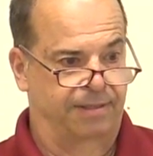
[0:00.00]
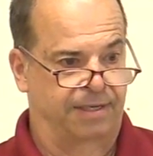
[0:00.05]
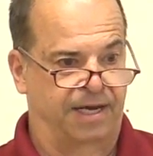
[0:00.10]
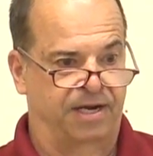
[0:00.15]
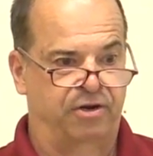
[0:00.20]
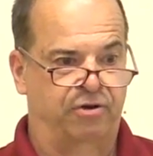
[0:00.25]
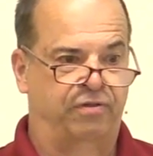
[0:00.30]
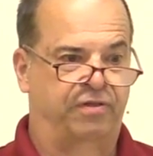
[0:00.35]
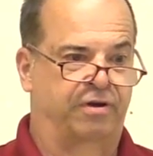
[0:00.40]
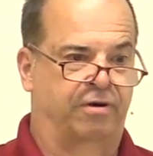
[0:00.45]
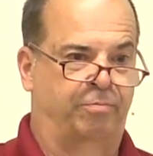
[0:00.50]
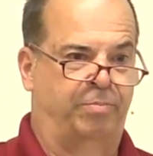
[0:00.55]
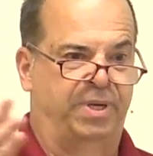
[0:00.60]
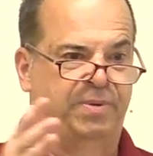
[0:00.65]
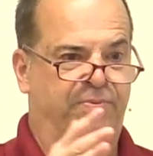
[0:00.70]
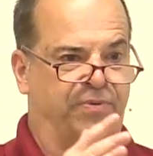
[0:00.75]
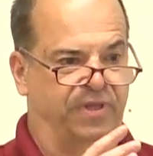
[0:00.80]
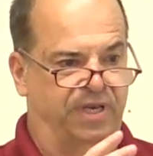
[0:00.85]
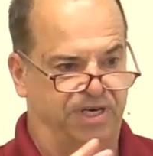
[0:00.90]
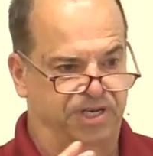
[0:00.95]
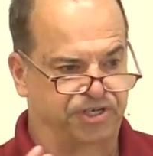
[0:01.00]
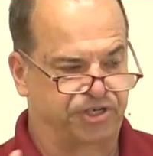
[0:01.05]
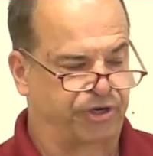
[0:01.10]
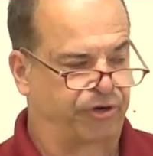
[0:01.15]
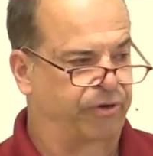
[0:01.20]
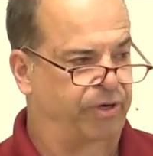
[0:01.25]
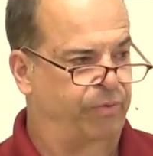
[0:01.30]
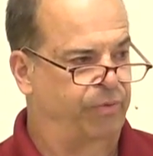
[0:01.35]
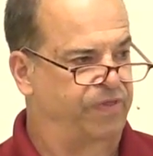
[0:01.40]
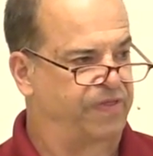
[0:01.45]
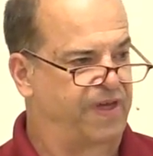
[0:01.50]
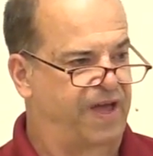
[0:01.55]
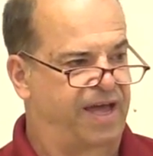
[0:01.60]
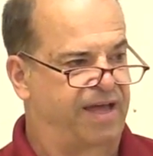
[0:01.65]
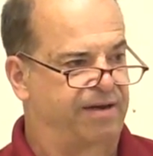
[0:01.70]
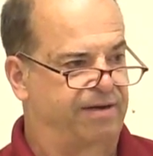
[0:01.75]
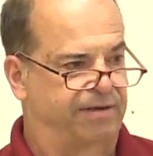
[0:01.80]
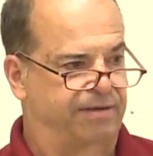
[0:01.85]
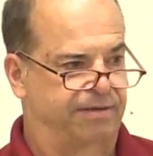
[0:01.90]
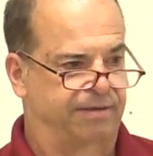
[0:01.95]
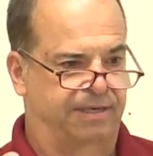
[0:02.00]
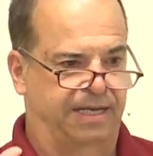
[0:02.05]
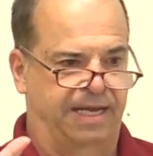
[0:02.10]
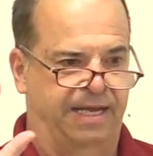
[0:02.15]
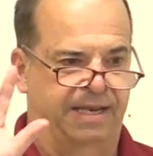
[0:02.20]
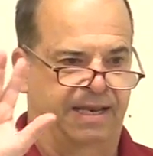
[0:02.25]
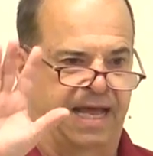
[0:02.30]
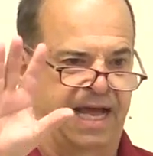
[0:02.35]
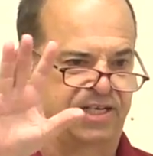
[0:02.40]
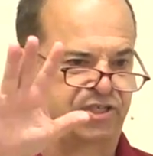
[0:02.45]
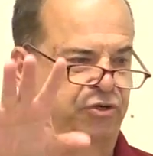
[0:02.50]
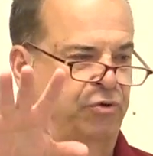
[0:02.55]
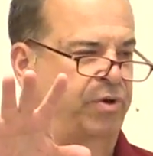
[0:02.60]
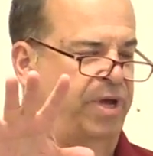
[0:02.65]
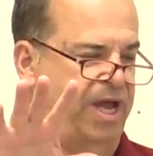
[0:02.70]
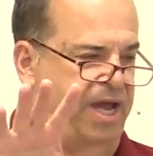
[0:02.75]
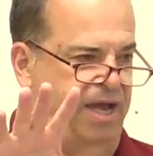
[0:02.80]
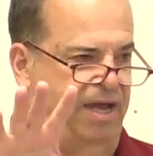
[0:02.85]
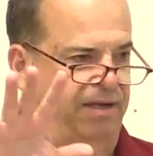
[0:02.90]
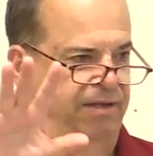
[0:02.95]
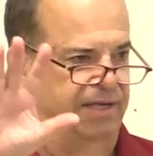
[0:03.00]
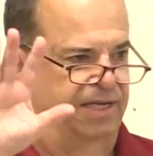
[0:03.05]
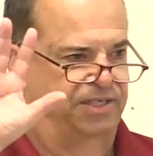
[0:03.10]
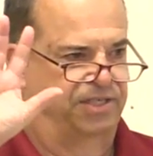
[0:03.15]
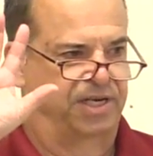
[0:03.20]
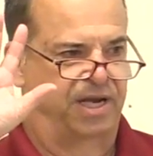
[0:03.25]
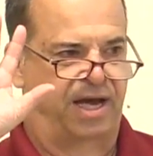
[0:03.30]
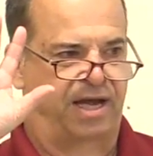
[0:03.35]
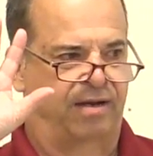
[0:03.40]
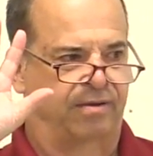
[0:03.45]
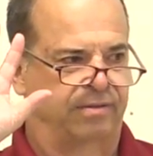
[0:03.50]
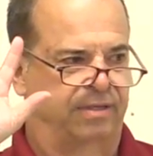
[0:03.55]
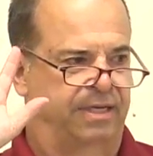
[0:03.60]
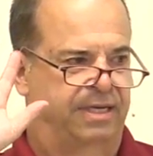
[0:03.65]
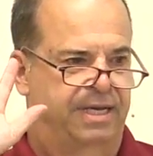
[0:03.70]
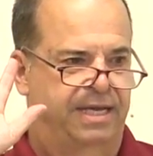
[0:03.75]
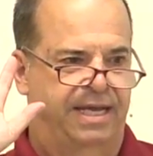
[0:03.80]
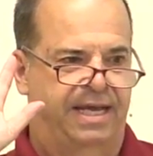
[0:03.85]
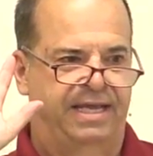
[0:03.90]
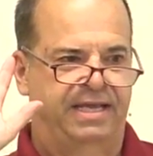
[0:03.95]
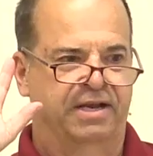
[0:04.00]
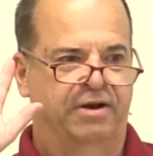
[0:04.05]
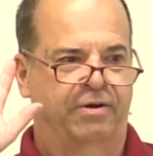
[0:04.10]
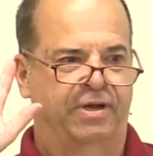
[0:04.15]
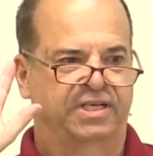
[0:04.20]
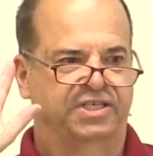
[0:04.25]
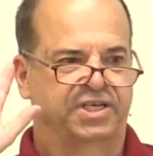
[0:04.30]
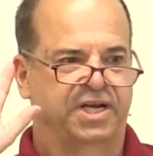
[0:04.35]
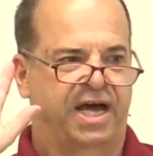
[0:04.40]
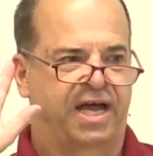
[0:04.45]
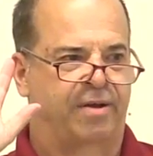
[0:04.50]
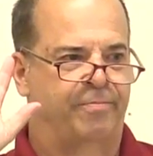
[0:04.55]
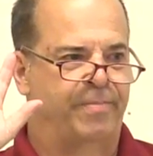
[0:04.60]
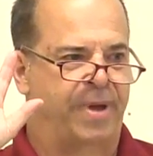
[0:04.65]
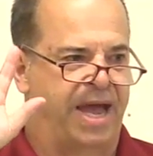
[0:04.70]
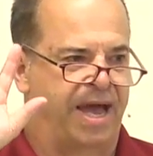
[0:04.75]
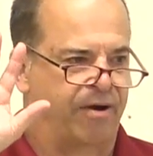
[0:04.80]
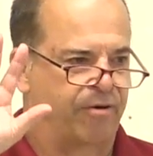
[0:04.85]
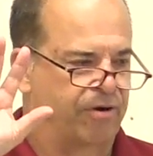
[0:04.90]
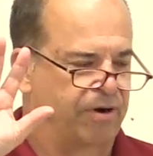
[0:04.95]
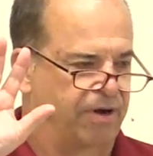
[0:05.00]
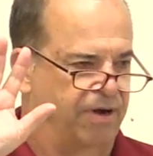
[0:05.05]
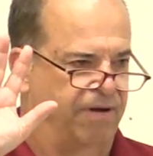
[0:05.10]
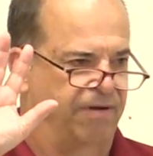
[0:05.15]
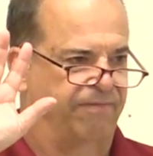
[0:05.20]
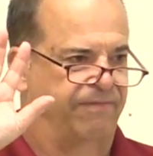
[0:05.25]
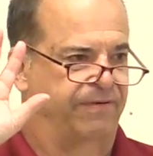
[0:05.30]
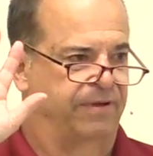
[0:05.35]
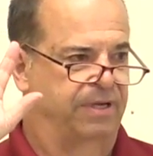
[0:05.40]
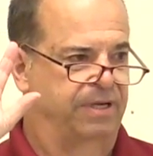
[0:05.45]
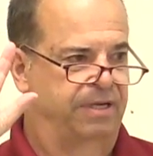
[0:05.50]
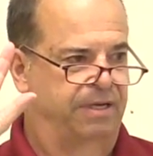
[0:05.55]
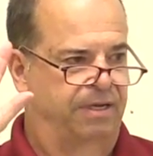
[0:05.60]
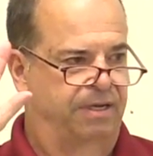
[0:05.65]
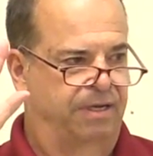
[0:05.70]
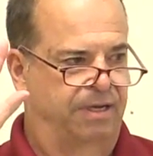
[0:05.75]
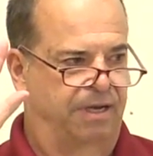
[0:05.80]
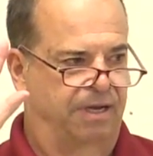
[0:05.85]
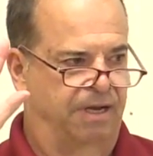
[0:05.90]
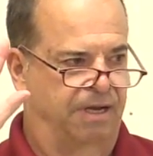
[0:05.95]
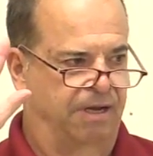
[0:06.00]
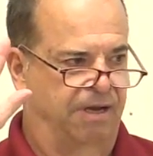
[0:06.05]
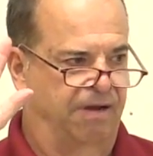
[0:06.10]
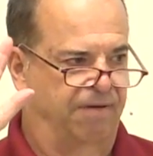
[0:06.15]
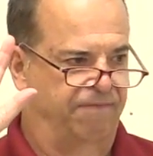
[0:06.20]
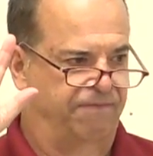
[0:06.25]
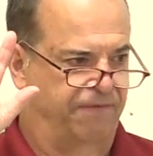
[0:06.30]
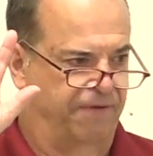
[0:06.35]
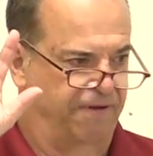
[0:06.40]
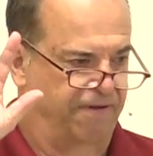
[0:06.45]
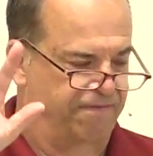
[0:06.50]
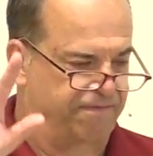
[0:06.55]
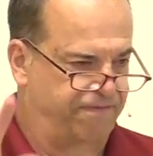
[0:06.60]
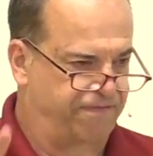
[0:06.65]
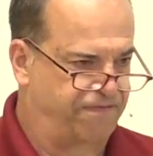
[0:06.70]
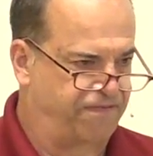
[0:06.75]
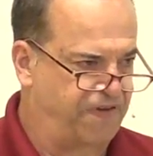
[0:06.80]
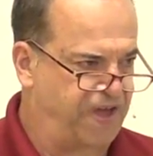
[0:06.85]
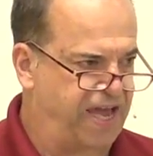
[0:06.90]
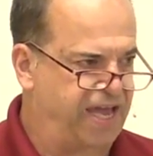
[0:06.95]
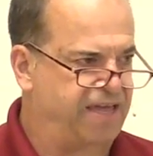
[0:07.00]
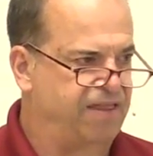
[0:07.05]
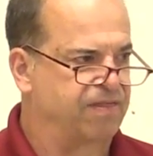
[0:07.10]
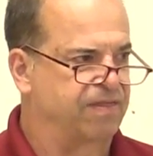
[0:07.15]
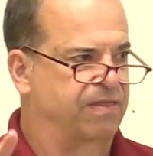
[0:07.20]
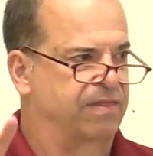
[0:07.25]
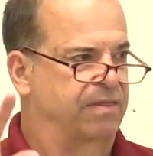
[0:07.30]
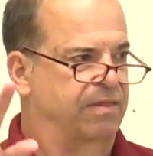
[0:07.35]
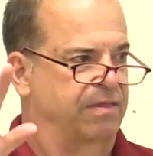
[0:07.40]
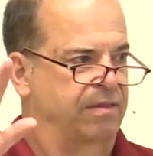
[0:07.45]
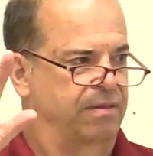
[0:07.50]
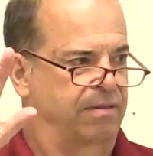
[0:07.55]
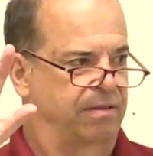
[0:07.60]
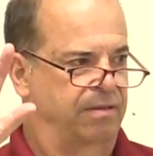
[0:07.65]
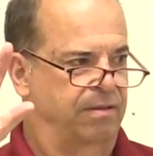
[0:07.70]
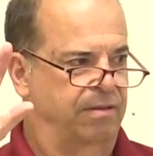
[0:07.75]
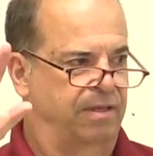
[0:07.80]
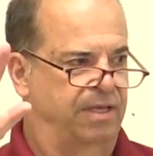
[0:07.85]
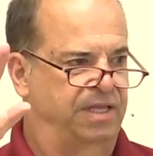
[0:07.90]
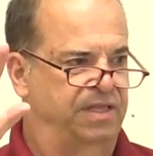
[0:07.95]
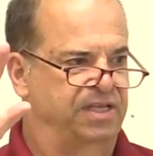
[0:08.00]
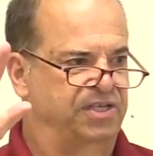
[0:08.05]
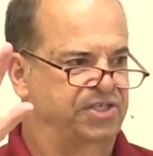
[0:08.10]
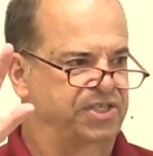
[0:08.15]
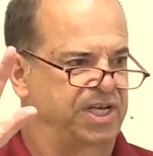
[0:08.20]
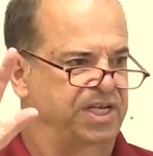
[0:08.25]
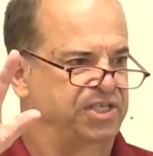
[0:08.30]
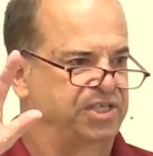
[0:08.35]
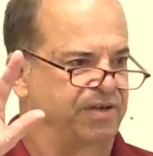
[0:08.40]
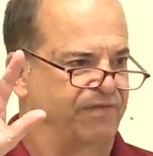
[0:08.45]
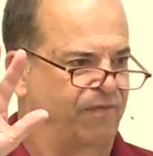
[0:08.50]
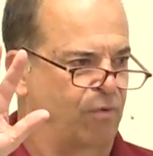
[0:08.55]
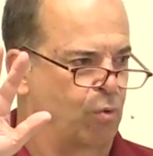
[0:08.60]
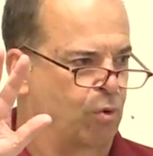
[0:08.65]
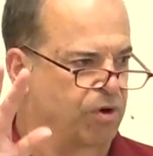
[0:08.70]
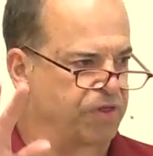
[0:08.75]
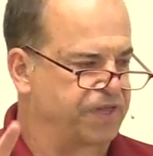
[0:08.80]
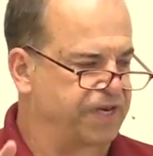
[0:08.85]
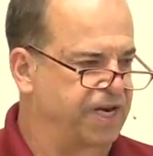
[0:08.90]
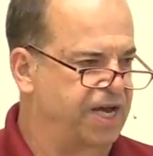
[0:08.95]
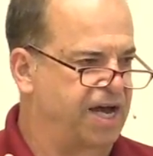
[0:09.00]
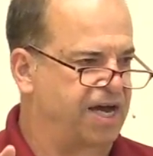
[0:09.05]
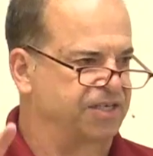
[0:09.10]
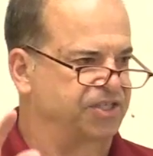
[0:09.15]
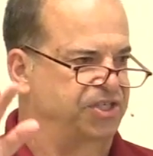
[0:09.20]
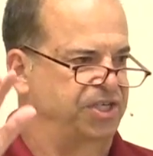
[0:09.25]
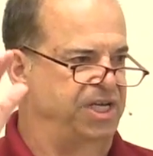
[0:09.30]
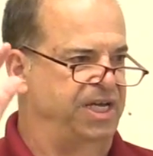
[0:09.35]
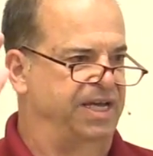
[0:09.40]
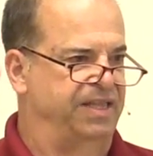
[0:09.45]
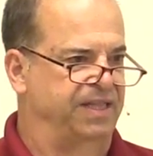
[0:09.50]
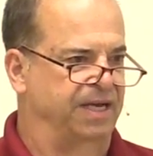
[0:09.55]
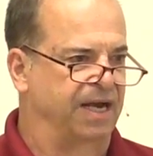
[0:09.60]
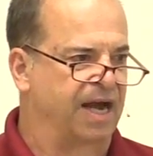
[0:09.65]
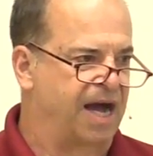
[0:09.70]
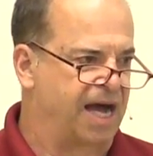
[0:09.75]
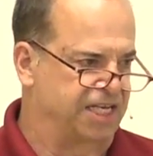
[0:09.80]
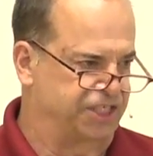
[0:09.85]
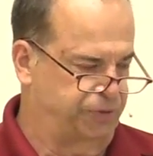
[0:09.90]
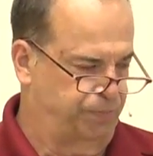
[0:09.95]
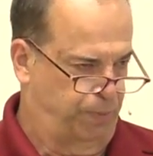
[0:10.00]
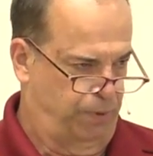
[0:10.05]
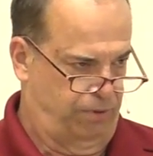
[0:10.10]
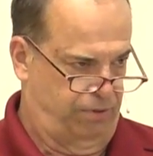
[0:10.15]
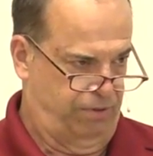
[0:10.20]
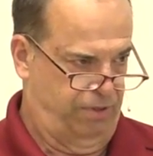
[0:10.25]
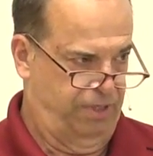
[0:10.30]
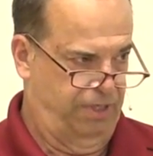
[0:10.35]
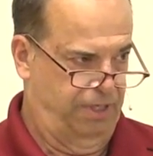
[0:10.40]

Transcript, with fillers: I know there are people that disagree with that, and that's okay. It's not a, you know, it's not a matter of, of, of faith in the sense of orthodoxy and the gospel.